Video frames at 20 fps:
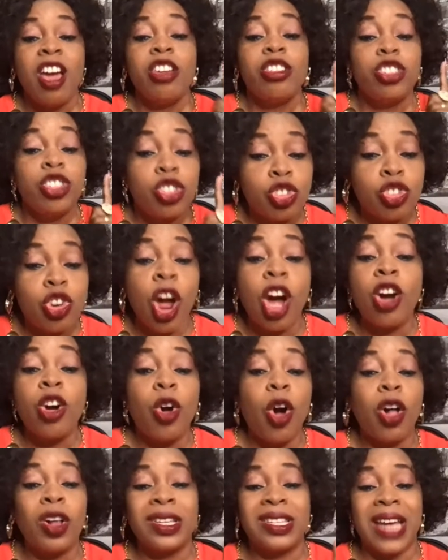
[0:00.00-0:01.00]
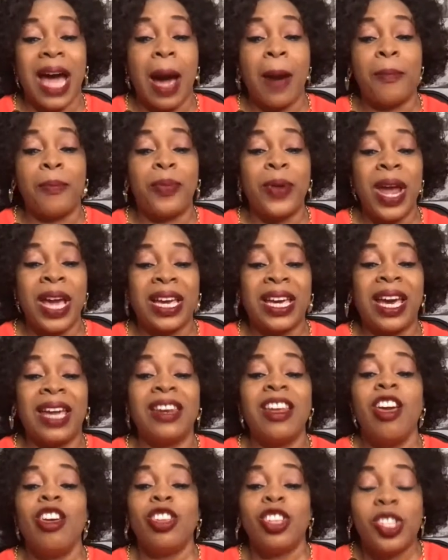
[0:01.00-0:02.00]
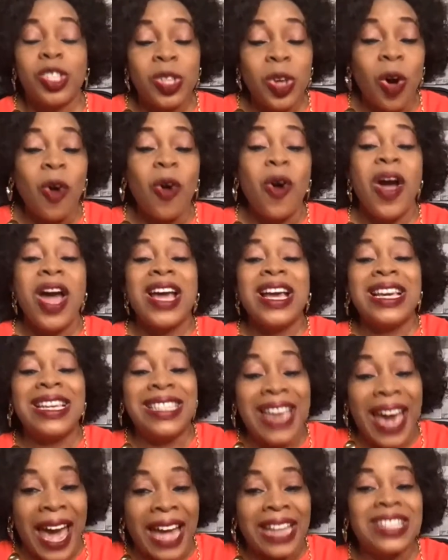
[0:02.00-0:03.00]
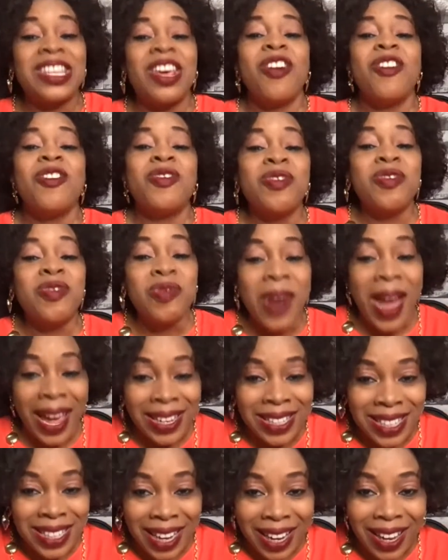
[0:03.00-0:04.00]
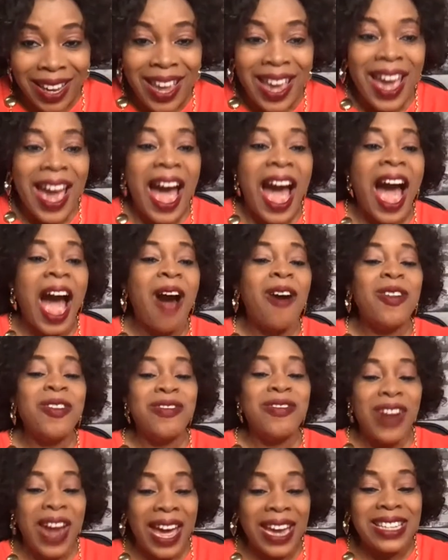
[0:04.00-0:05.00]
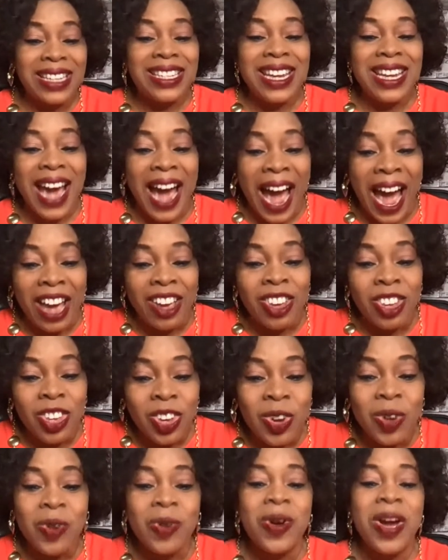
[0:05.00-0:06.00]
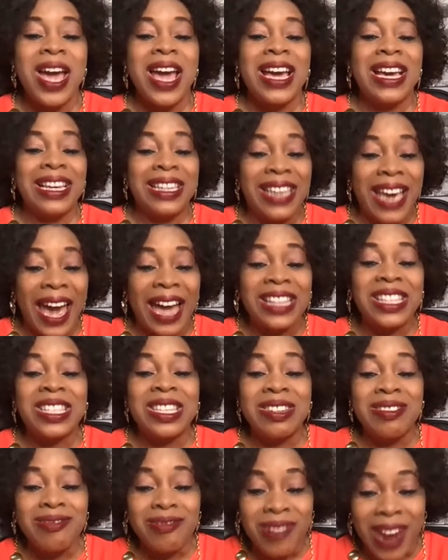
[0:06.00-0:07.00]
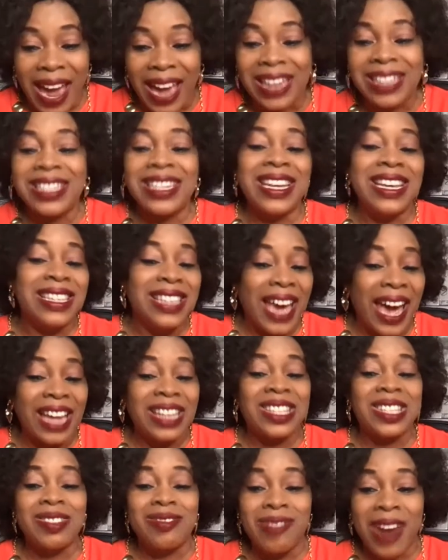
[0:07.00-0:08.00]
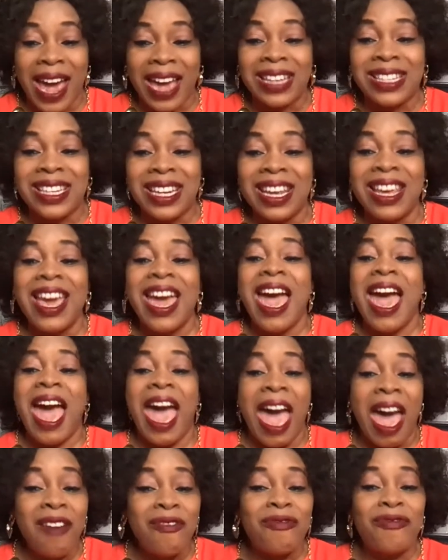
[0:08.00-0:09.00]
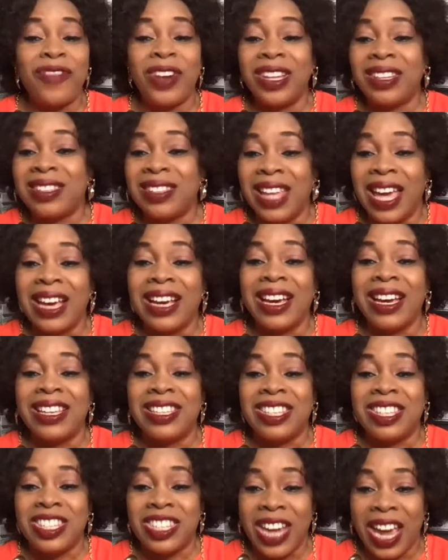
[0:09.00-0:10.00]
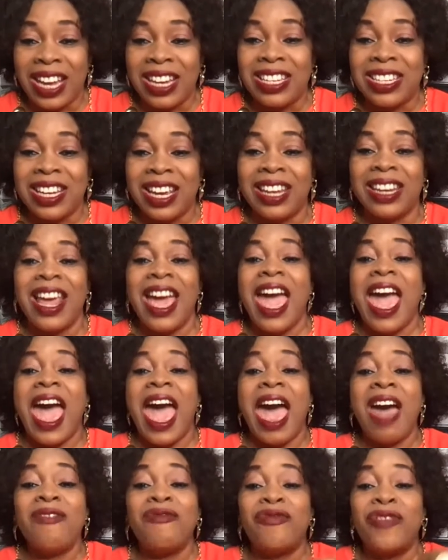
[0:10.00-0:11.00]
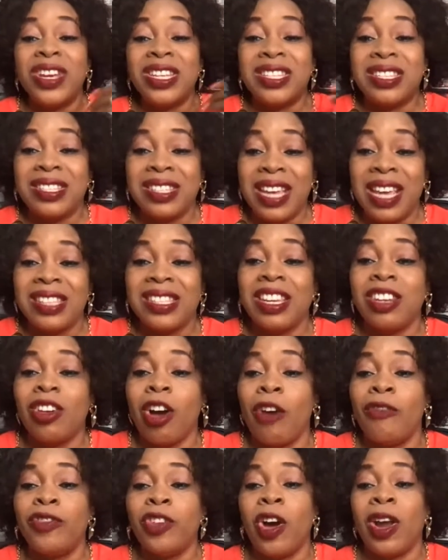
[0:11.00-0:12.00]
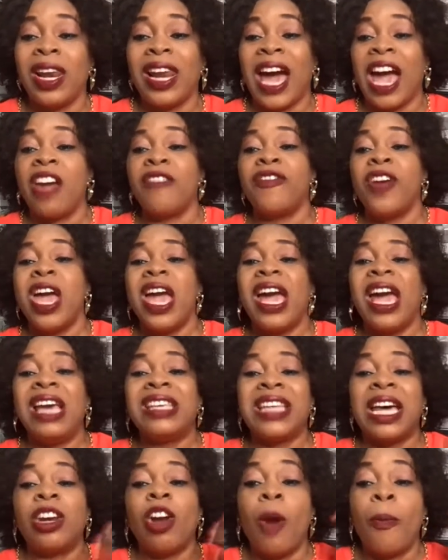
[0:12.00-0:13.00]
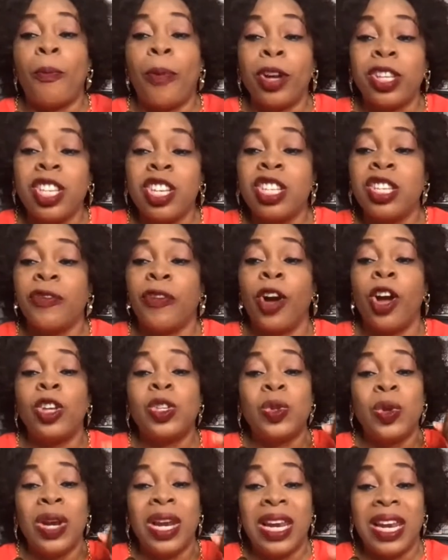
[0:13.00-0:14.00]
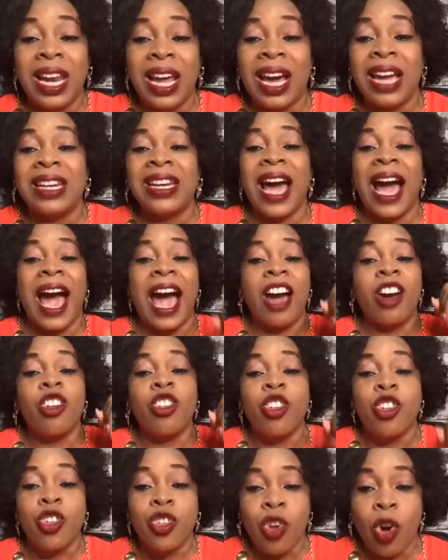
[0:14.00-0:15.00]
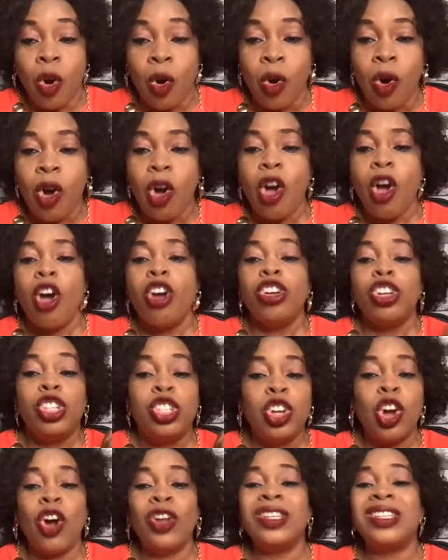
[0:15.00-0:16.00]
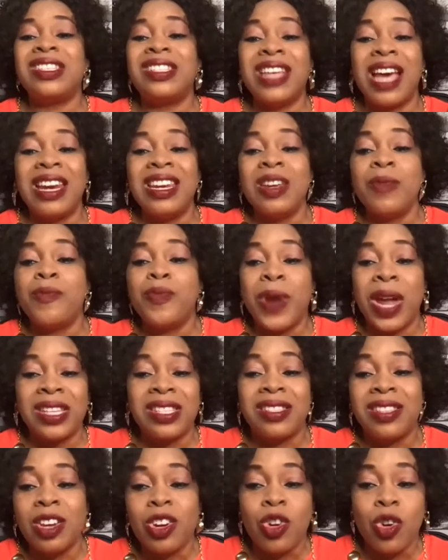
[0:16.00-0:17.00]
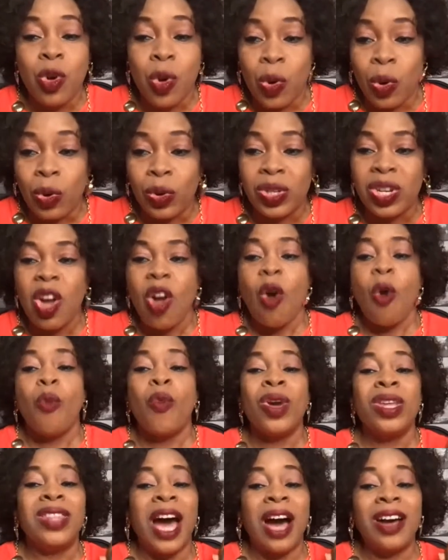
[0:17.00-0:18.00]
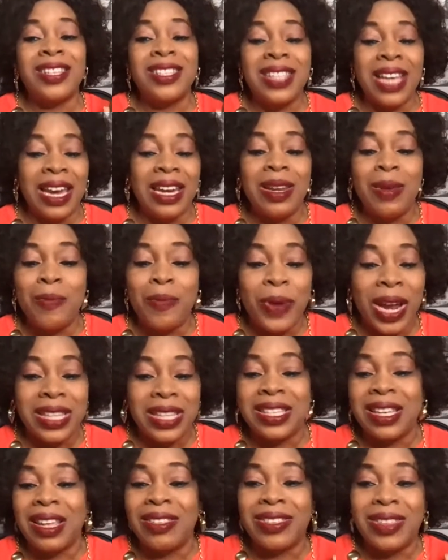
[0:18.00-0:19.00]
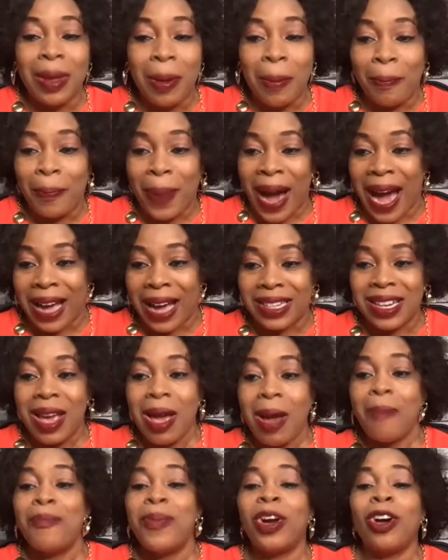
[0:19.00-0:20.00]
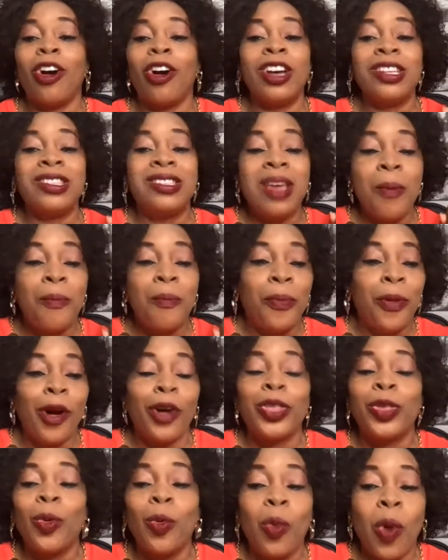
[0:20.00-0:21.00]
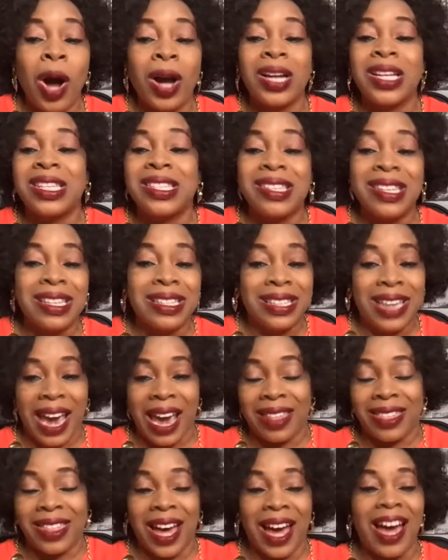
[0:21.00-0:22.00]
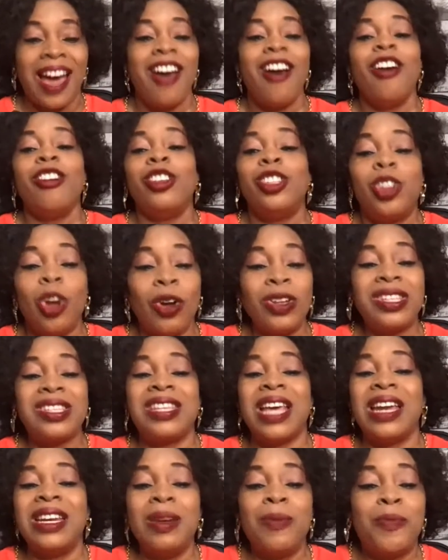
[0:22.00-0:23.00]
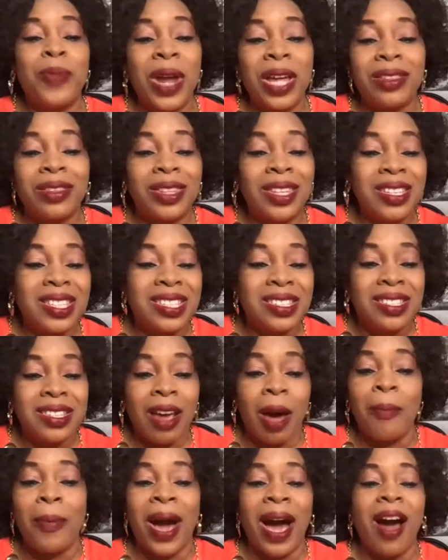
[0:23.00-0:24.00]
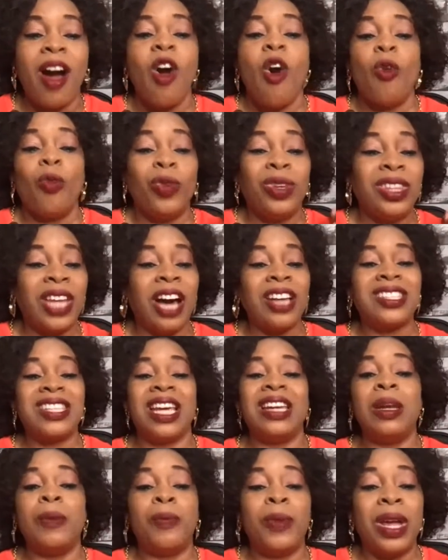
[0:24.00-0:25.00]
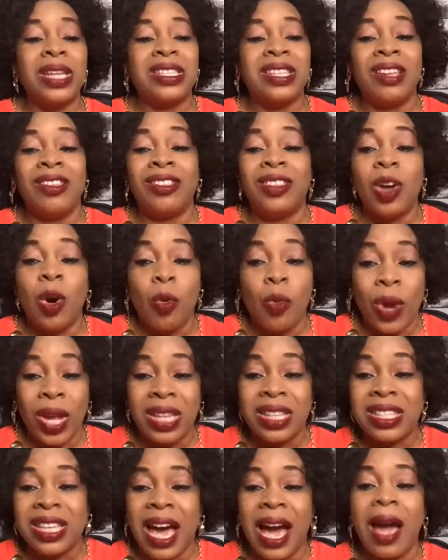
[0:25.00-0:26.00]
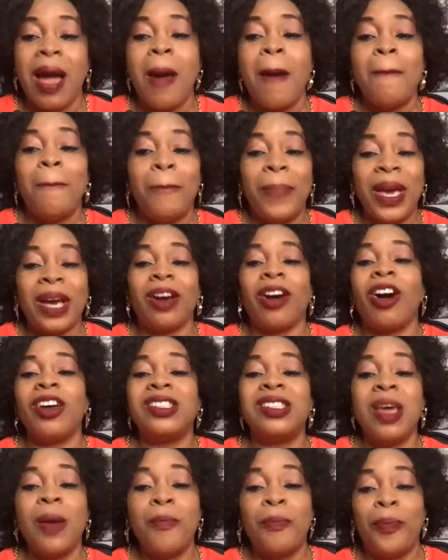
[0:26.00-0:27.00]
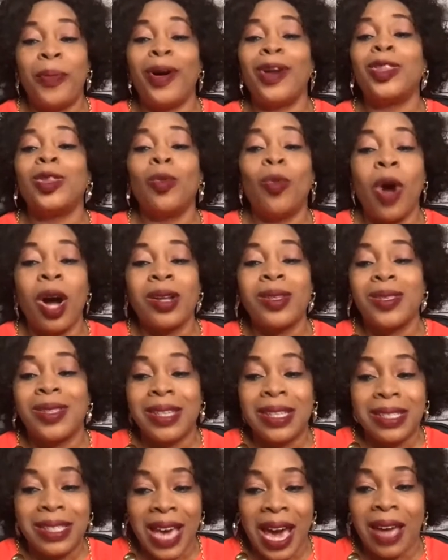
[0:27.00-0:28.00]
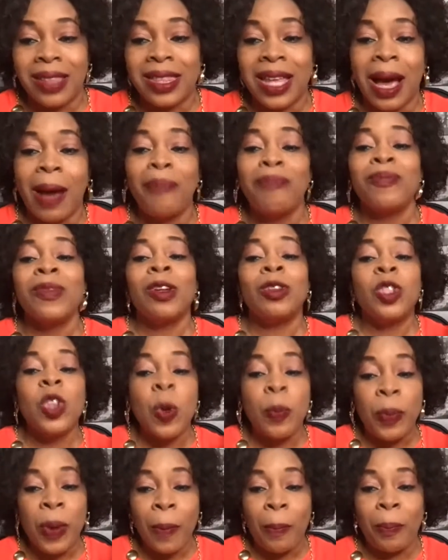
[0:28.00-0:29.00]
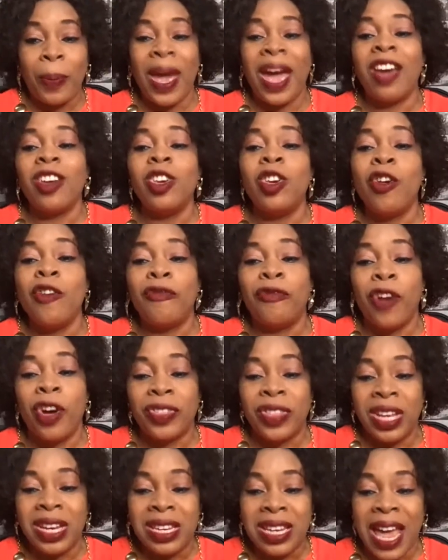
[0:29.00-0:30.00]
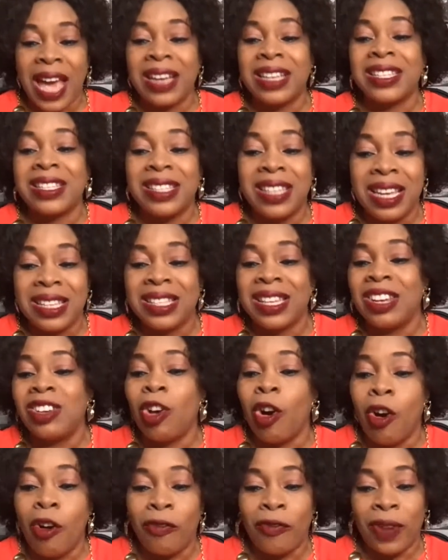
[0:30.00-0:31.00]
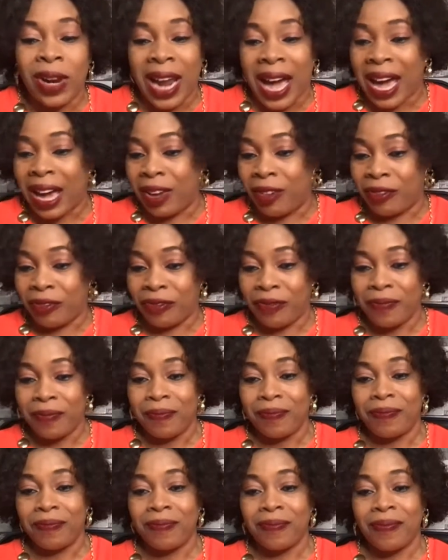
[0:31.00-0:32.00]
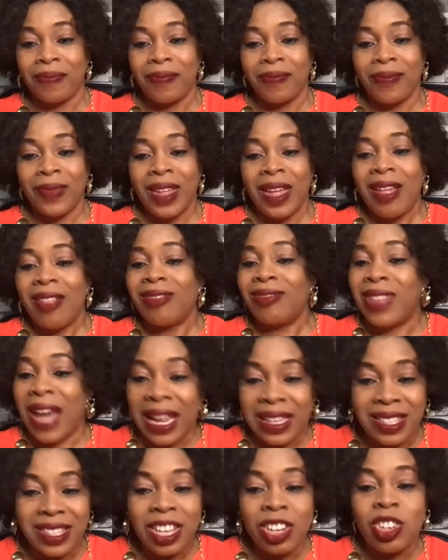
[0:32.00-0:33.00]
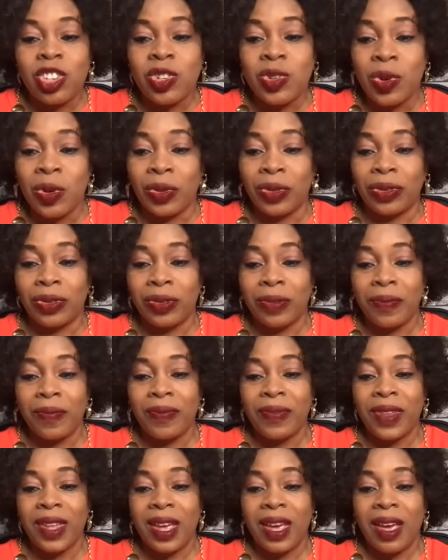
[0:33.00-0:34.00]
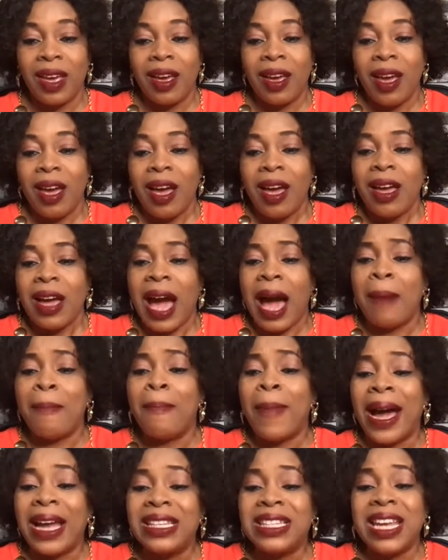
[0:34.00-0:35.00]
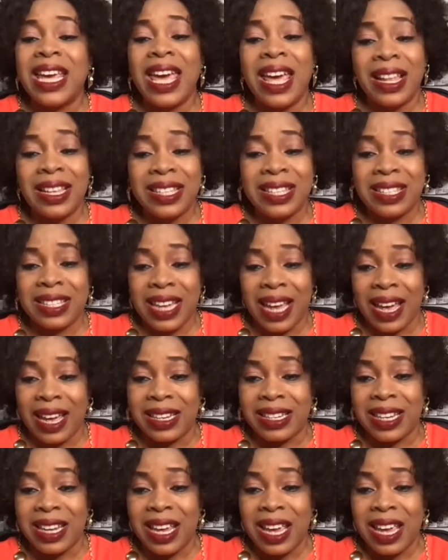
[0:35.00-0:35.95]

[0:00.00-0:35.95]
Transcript: Strongholds are breaking. So get ready. How ready are you? Get ready. Get ready. Everything is changing. Every season of your life is an opportunity for you to learn and grow. Don't celebrate the good without celebrating the bad, because they both work together. Don't celebrate the summer without celebrating the winter, because they both work together to prepare you for the next season of life. That's the truth. And Mandy Hill said,